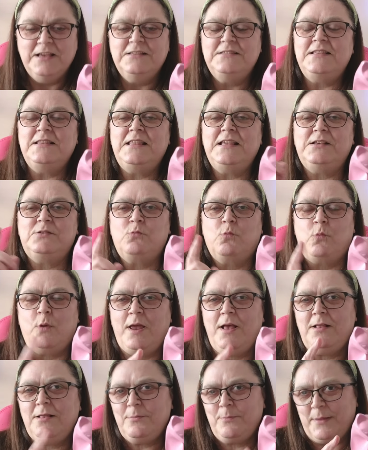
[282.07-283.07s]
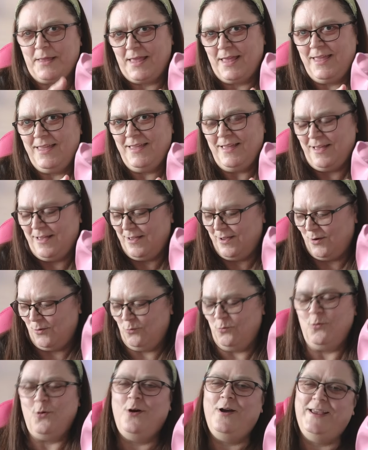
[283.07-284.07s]
So this will be a
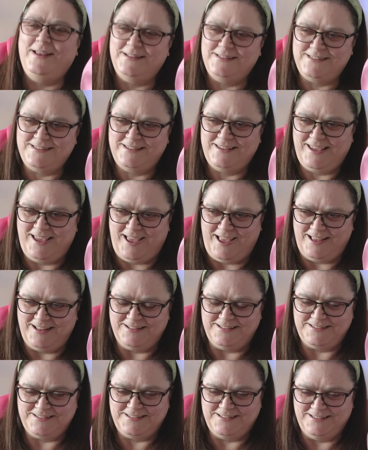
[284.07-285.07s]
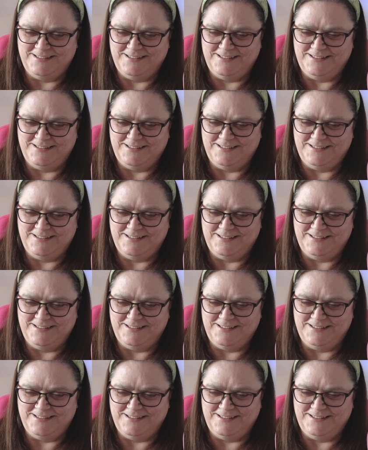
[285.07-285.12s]
white cat.